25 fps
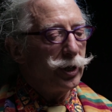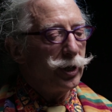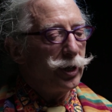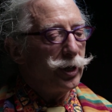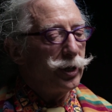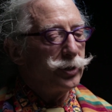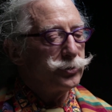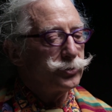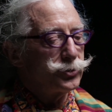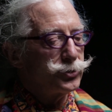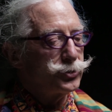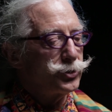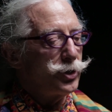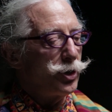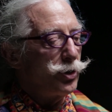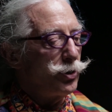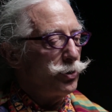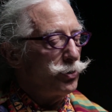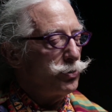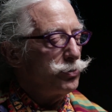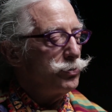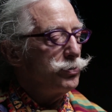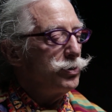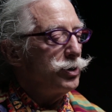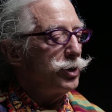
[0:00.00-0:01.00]
And
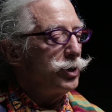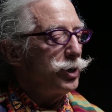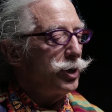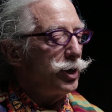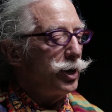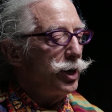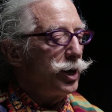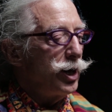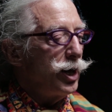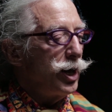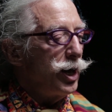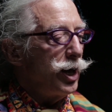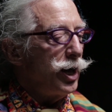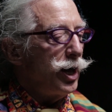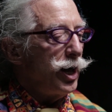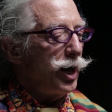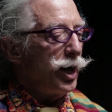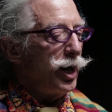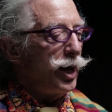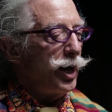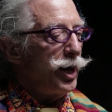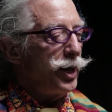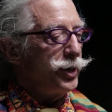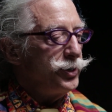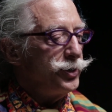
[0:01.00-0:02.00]
so
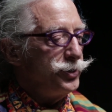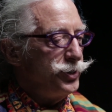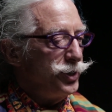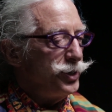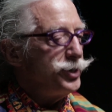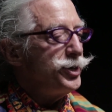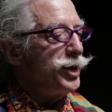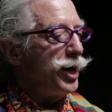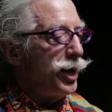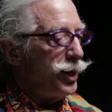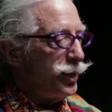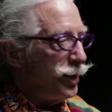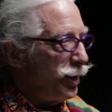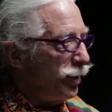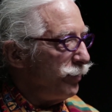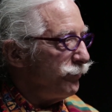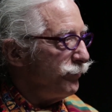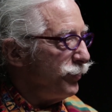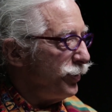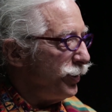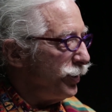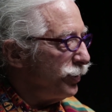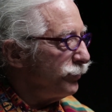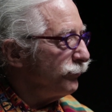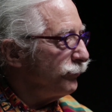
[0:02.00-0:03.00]
I did not have
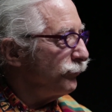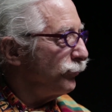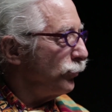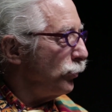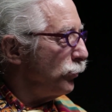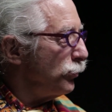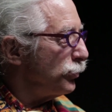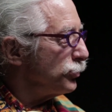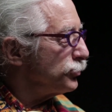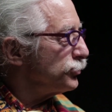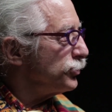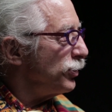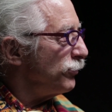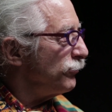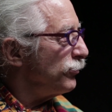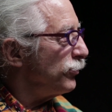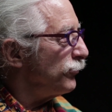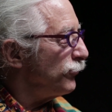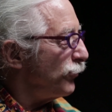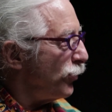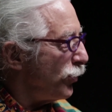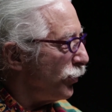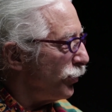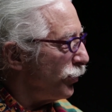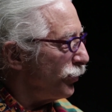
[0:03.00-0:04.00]
the influence of a
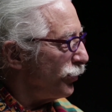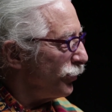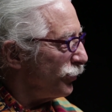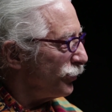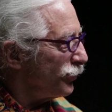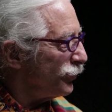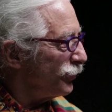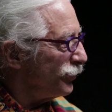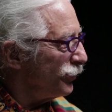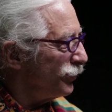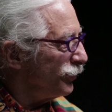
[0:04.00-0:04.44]
father.